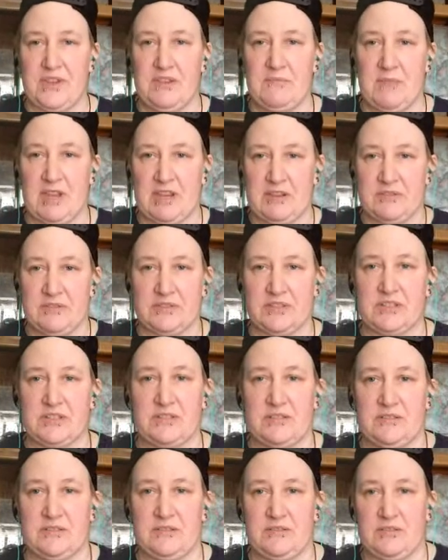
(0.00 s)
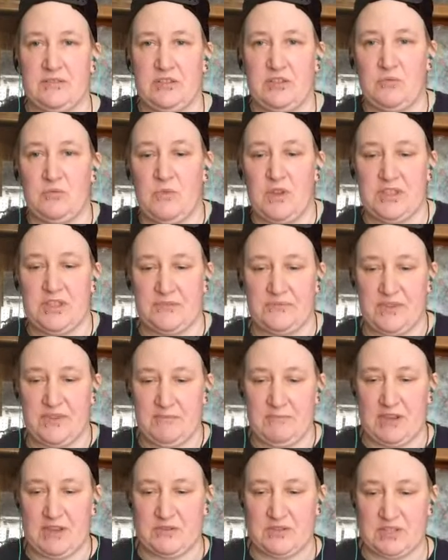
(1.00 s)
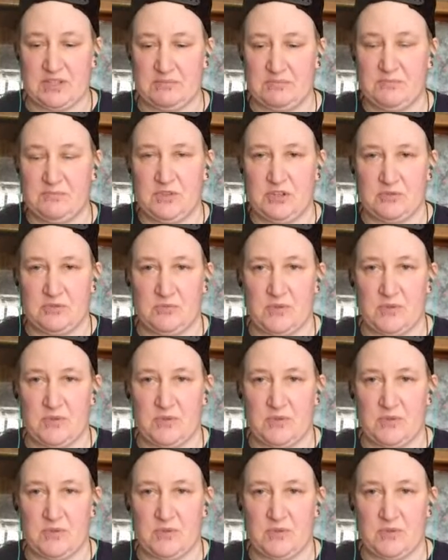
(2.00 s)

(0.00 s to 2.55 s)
females. You want the females to